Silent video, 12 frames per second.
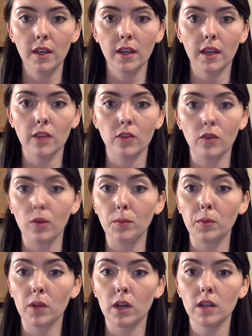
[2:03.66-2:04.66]
either a
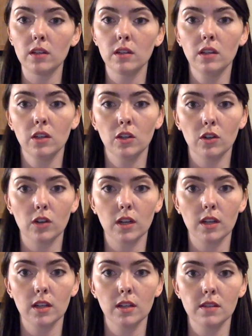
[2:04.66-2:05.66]
blood, urine,
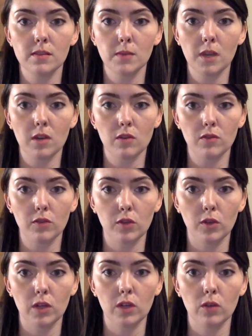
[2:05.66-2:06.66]
spinal
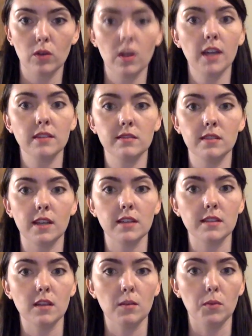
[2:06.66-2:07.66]
fluid, or exudate
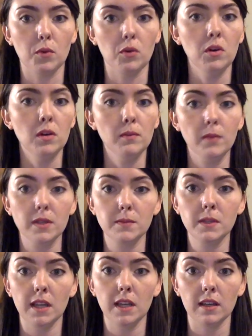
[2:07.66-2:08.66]
sample must be
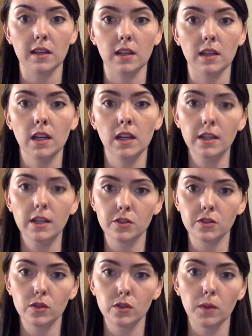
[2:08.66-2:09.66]
taken, and
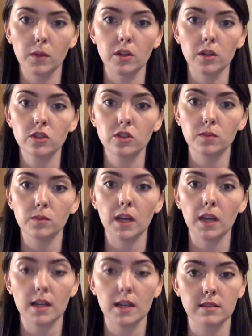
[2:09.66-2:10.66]
Pseudomonas should be
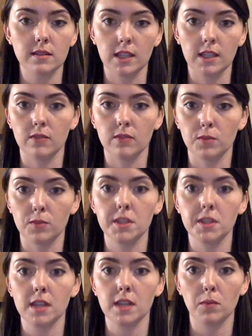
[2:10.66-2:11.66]
isolated from the
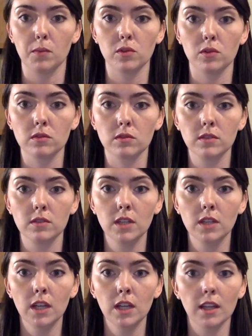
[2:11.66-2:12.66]
sample.
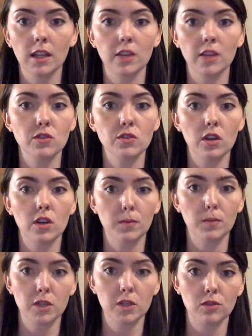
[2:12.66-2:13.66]
Like you saw in the
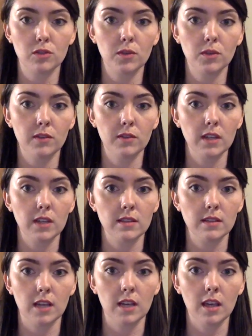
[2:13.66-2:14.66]
picture
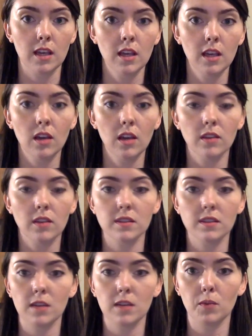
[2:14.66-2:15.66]
previously, the
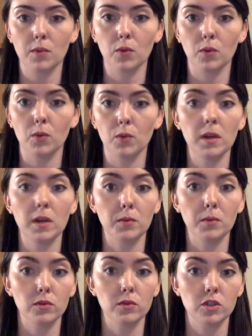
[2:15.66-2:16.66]
sample will be a
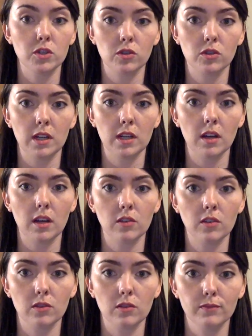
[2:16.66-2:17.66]
bluish-green color.